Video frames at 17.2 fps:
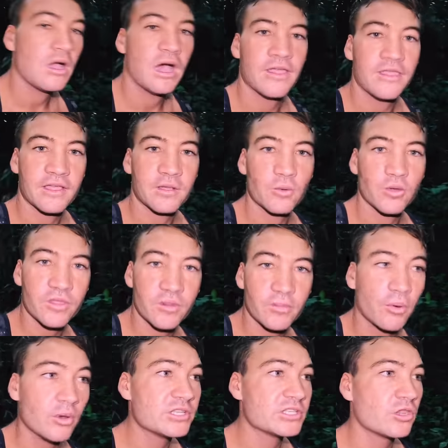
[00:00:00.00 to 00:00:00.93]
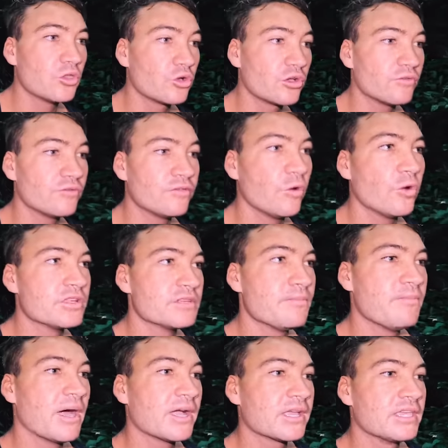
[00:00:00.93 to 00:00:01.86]
I think what the boys are looking for is
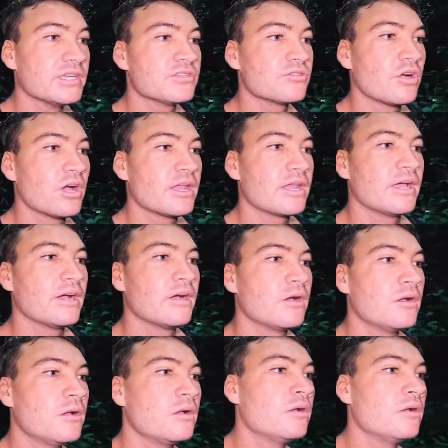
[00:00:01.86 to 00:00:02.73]
monkeys right now.